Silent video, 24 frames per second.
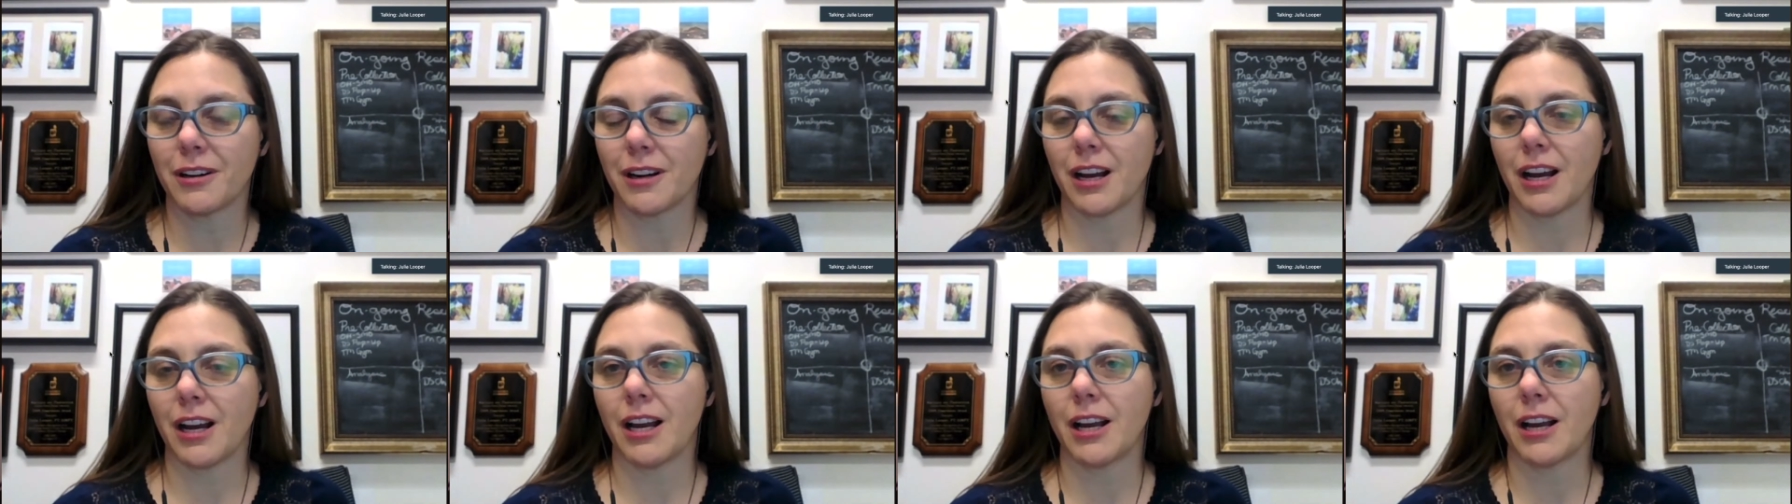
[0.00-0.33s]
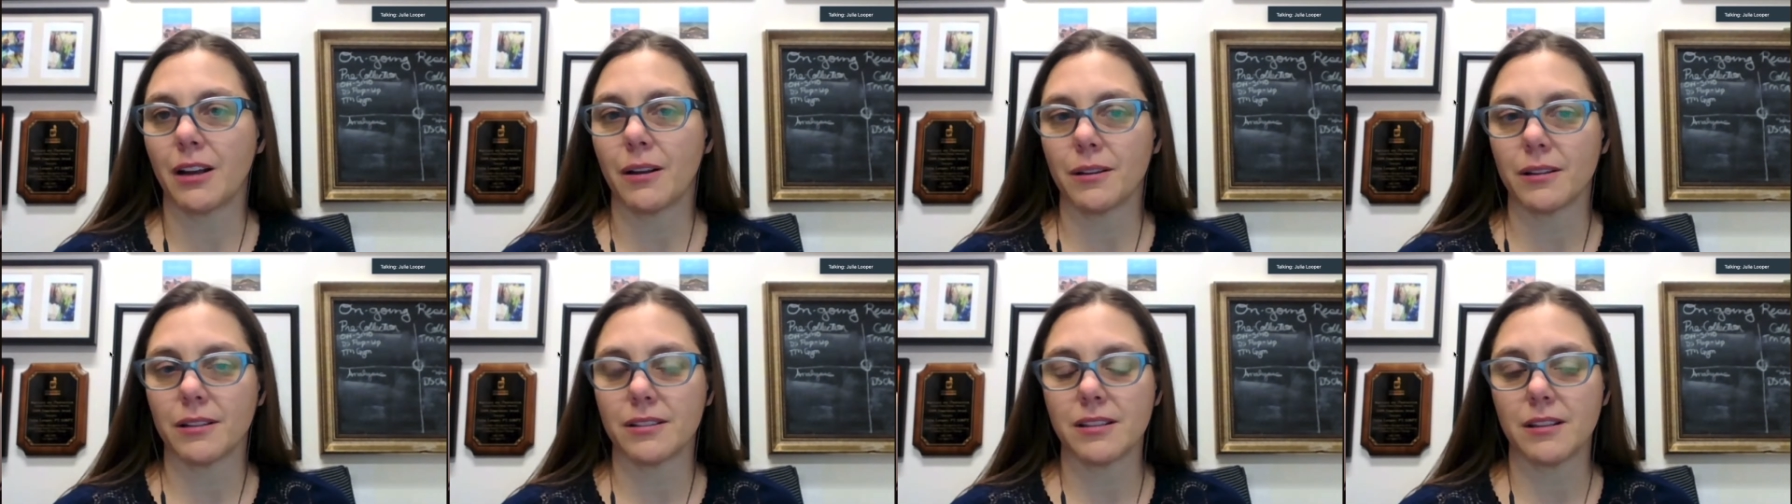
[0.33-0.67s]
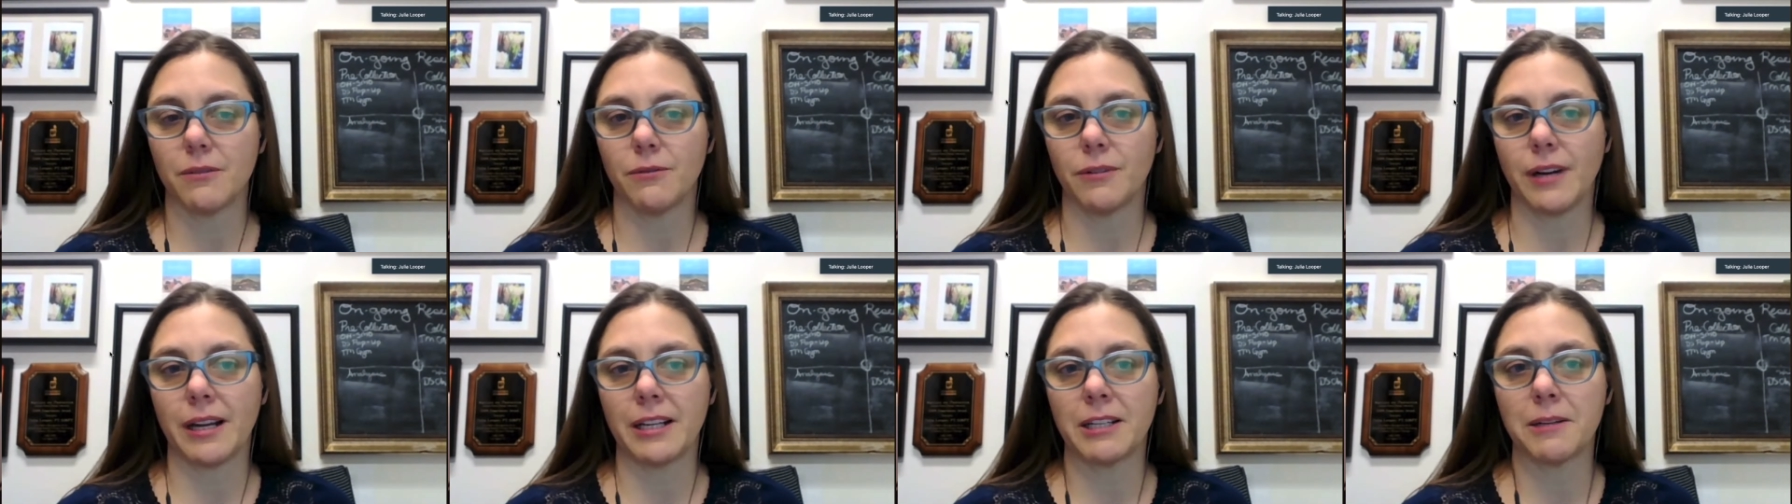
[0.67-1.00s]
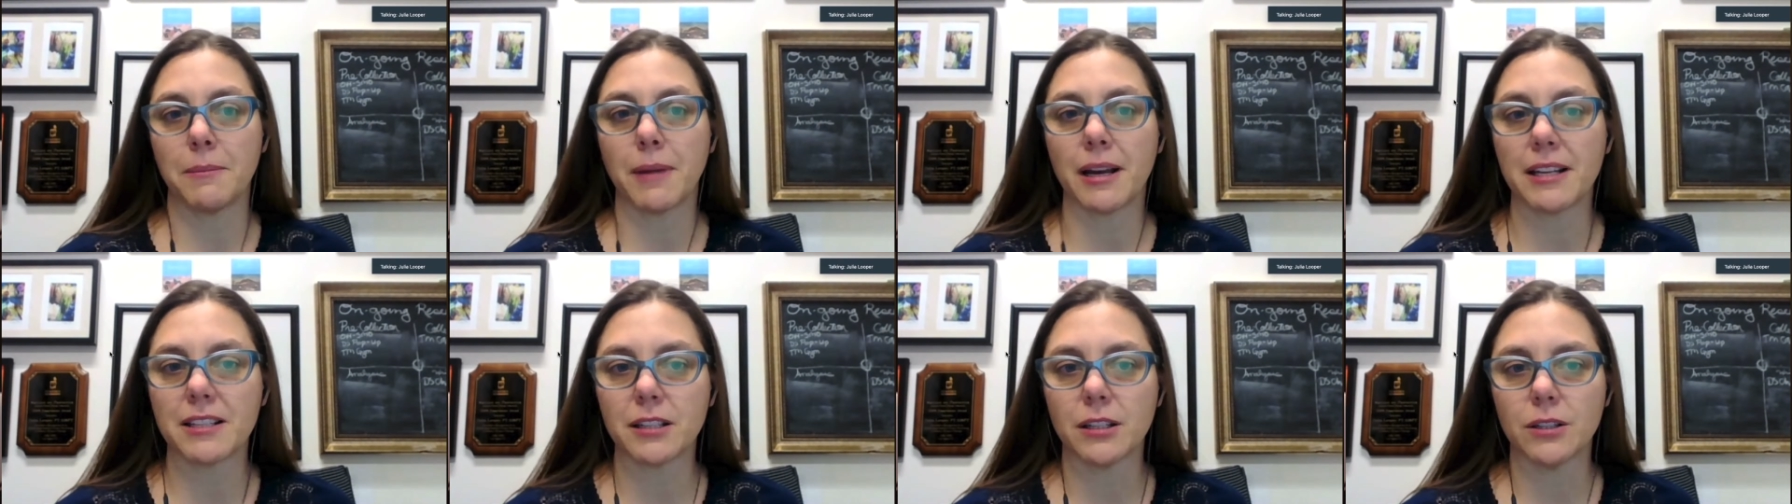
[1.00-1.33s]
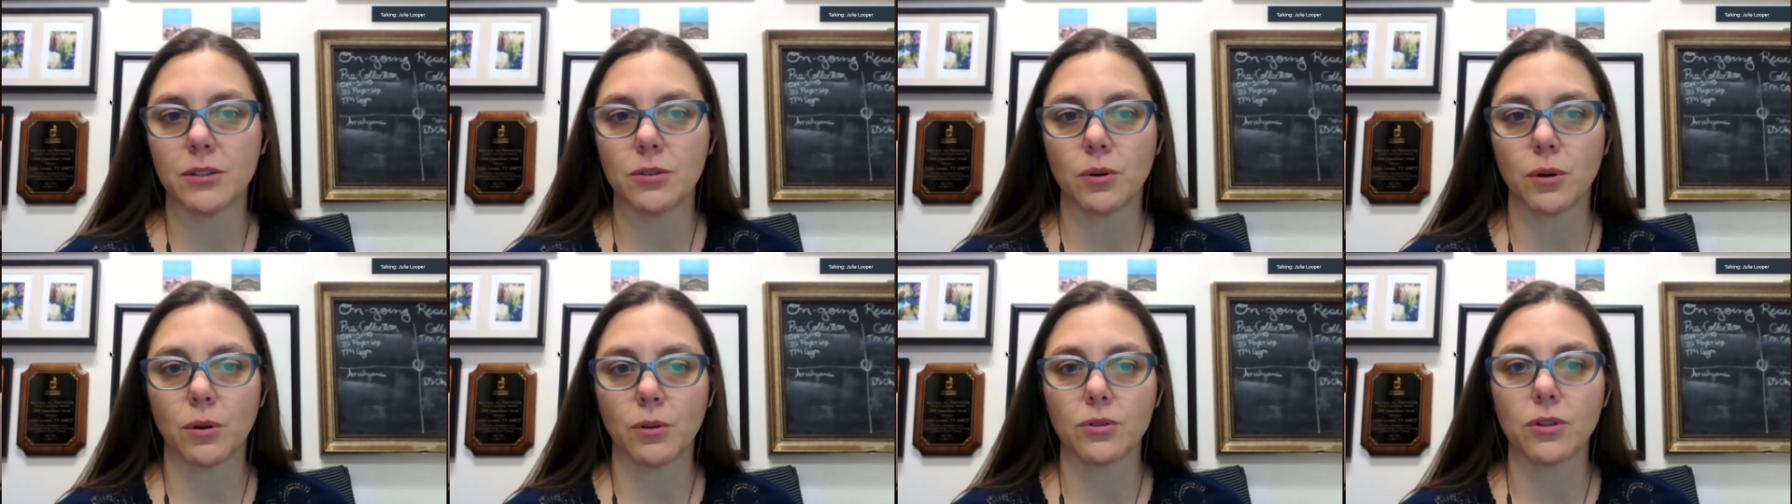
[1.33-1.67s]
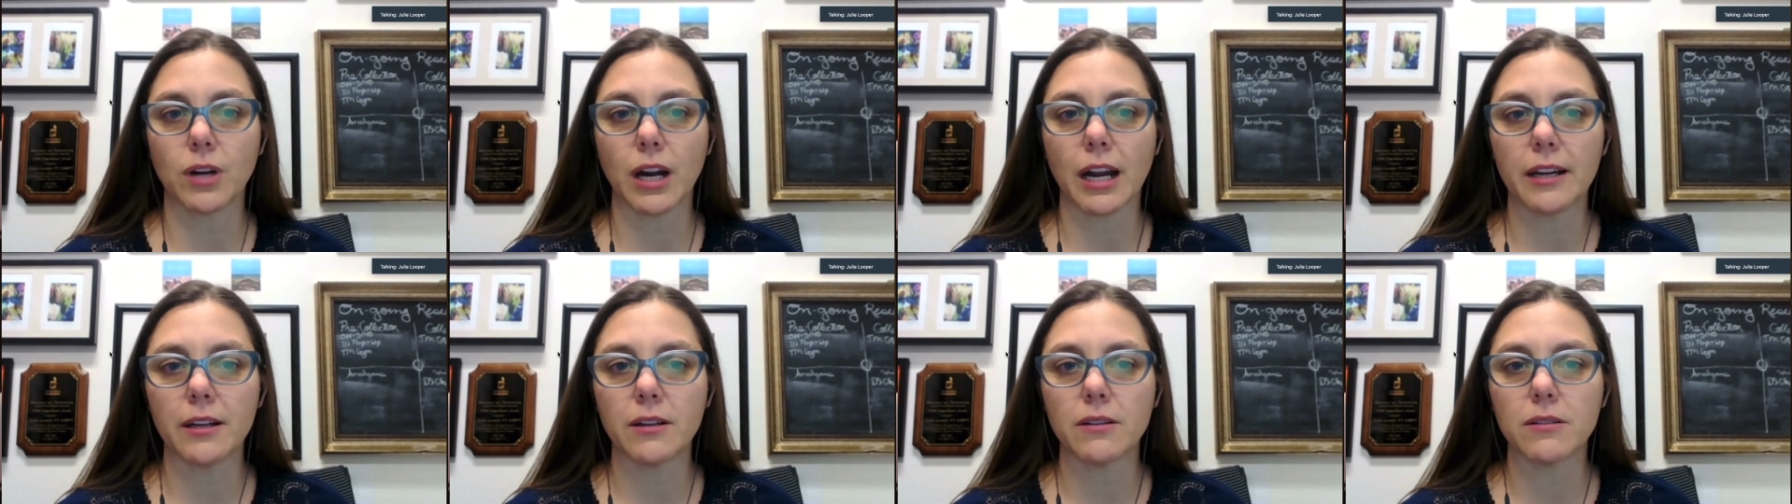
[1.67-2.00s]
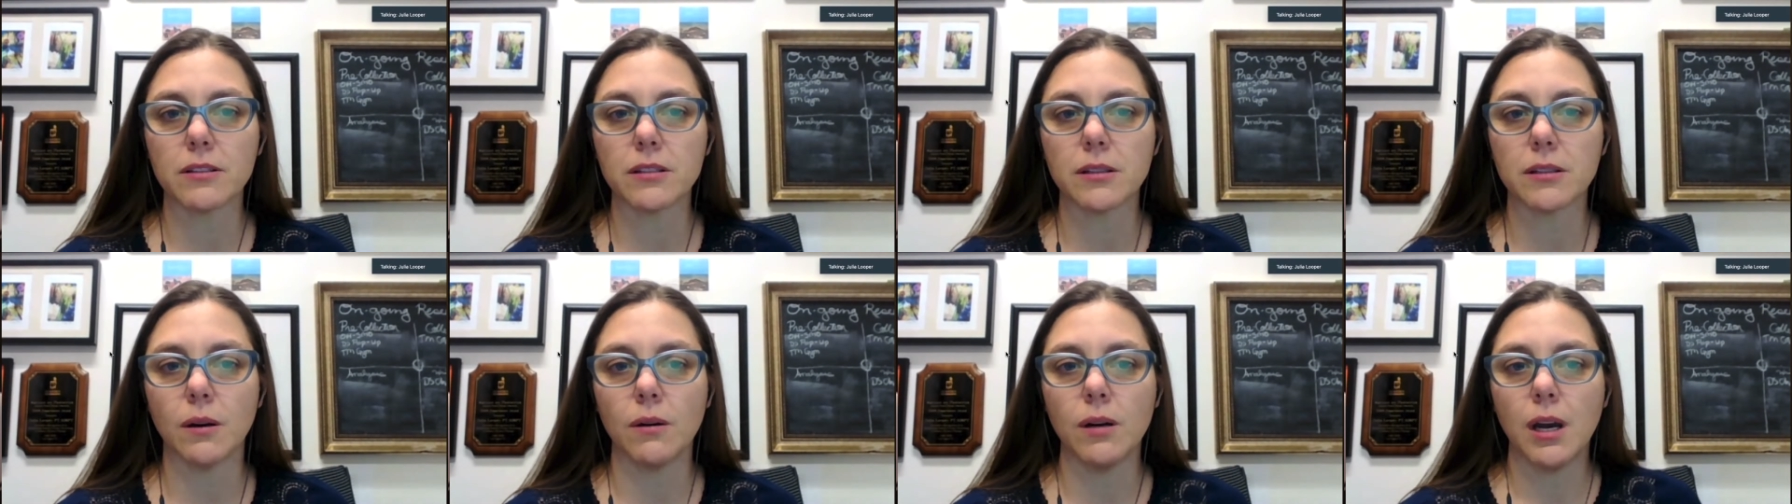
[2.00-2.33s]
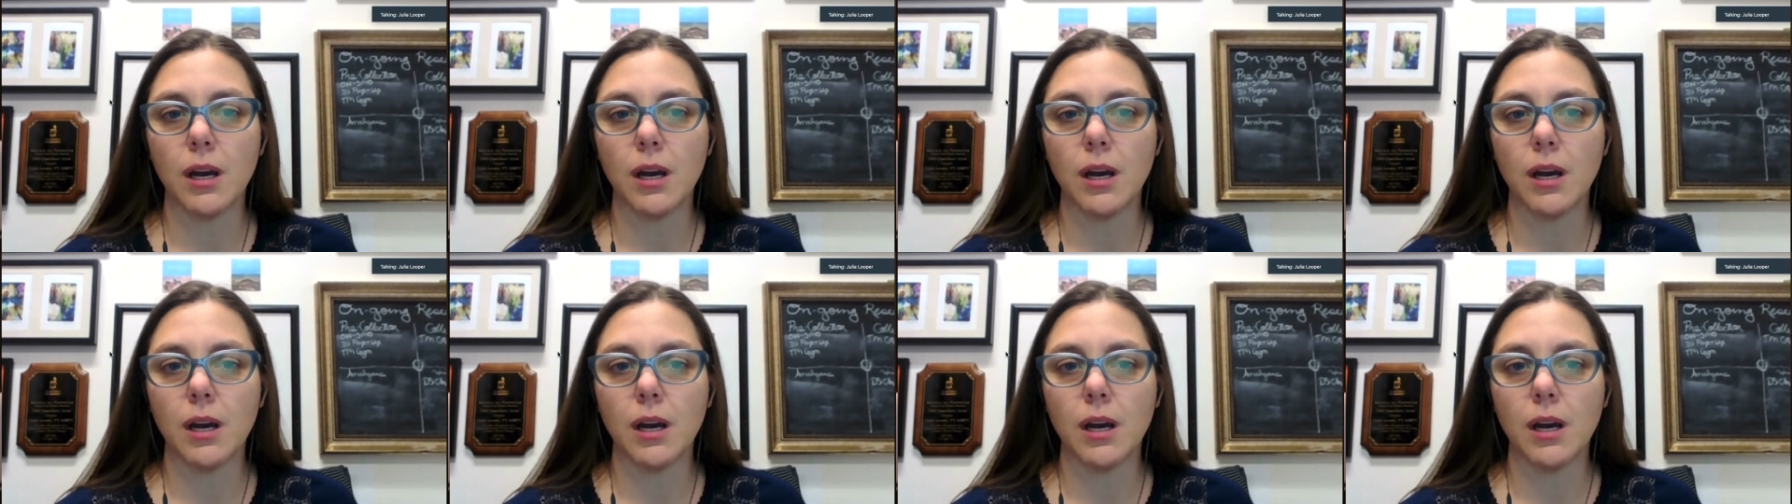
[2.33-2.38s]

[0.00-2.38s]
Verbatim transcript: uh, randomized control trial. So